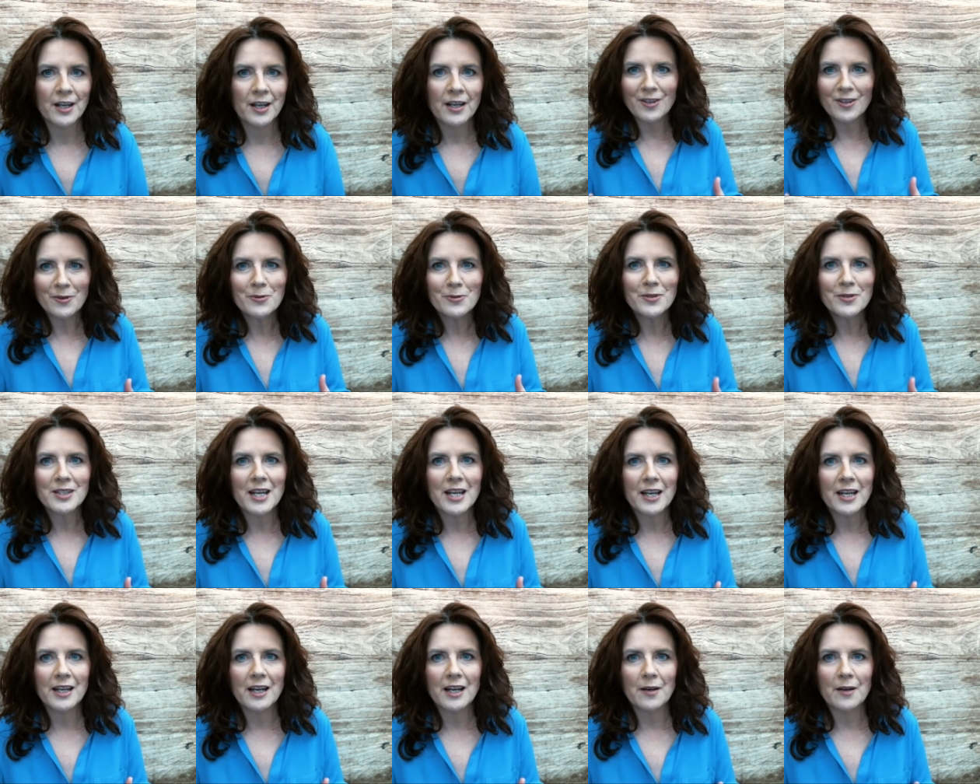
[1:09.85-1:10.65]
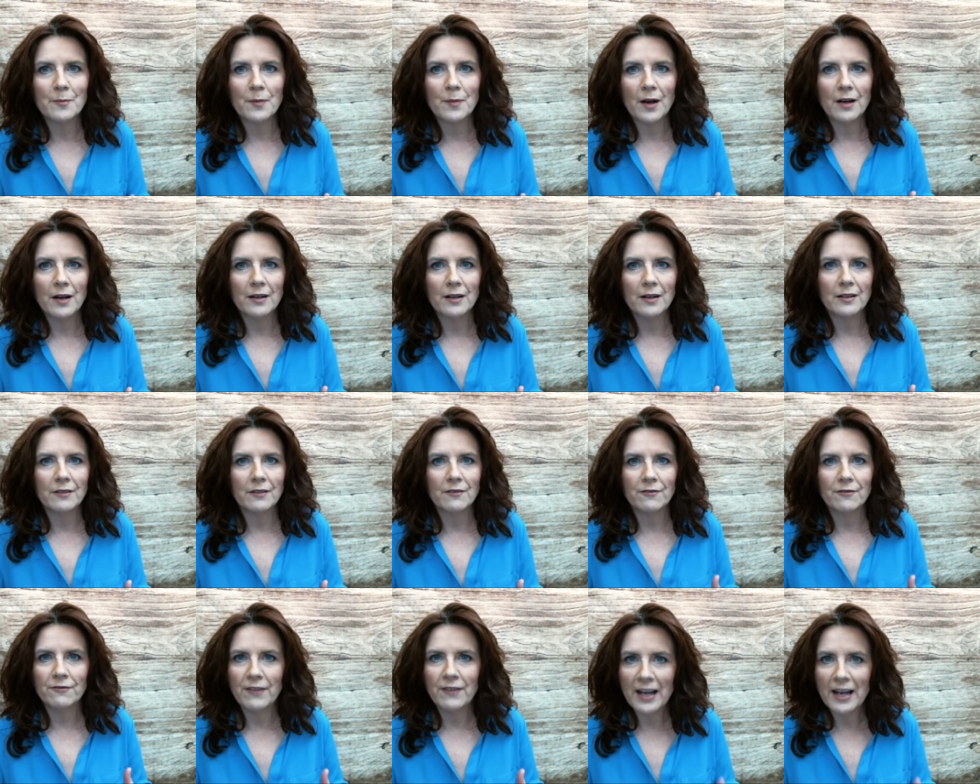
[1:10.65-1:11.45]
Those take up
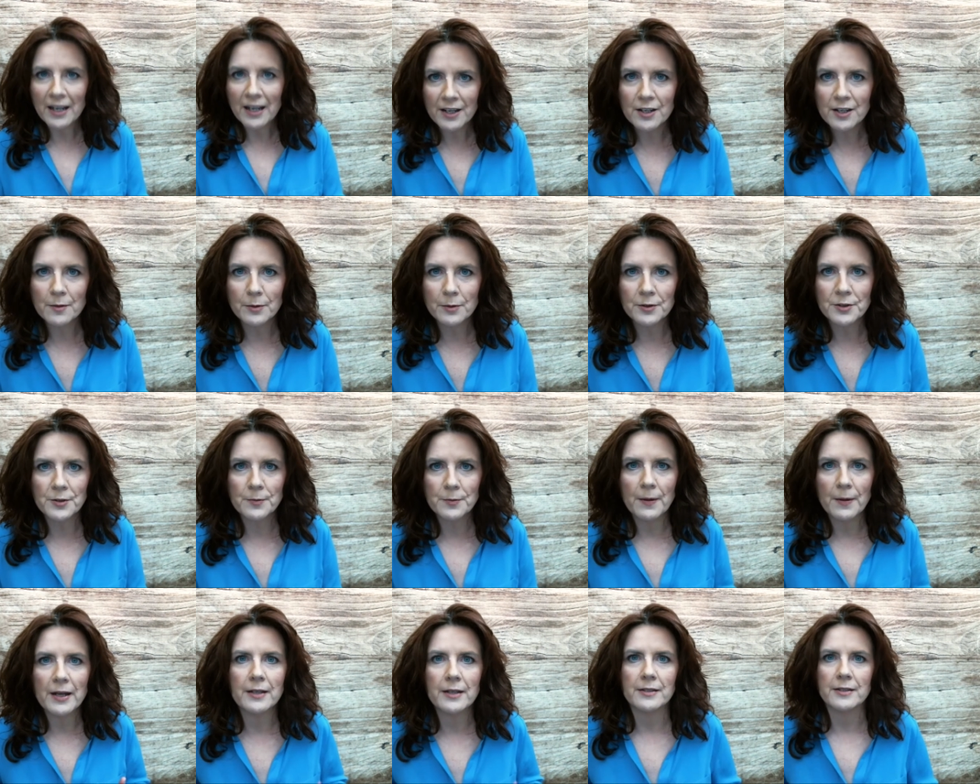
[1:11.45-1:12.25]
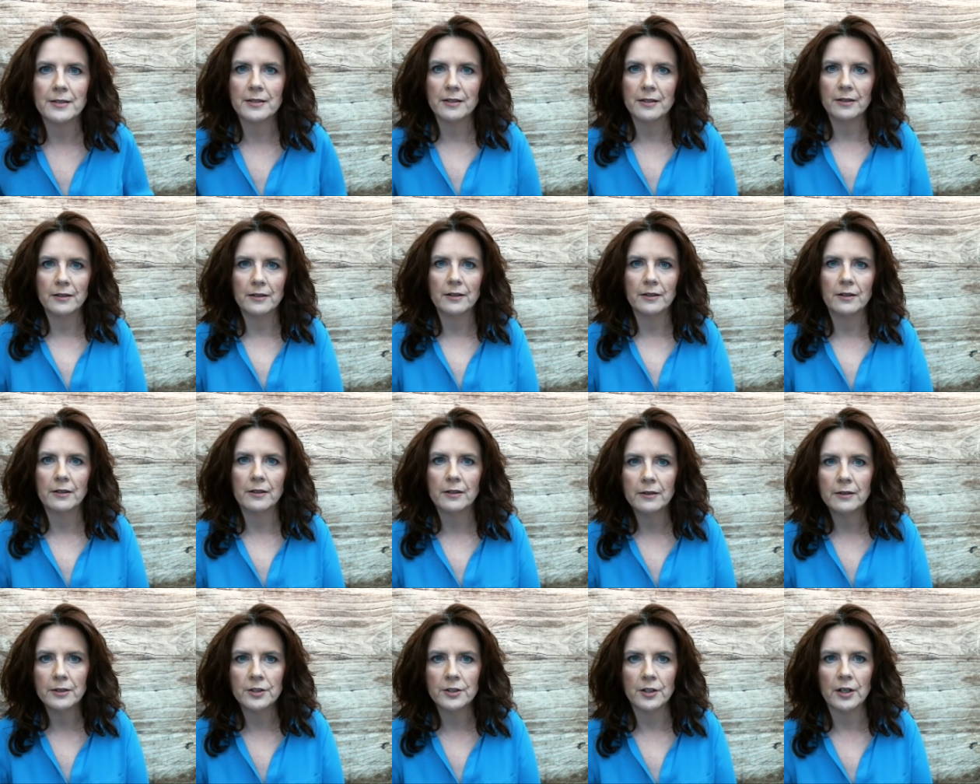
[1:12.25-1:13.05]
valuable space on our
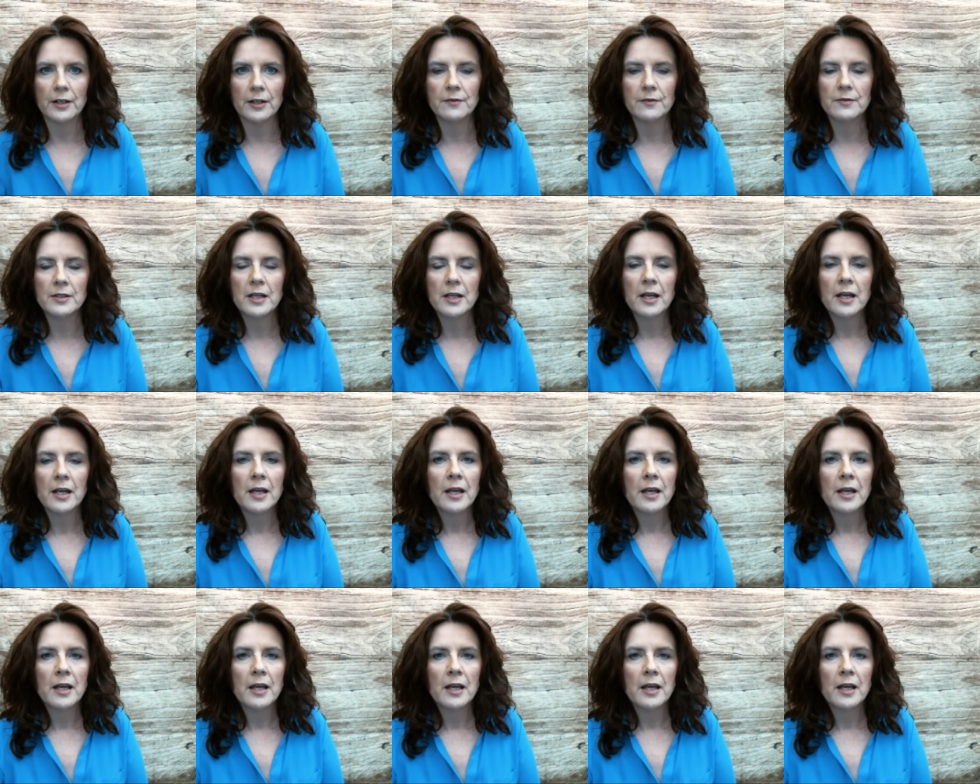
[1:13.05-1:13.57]
hard drives.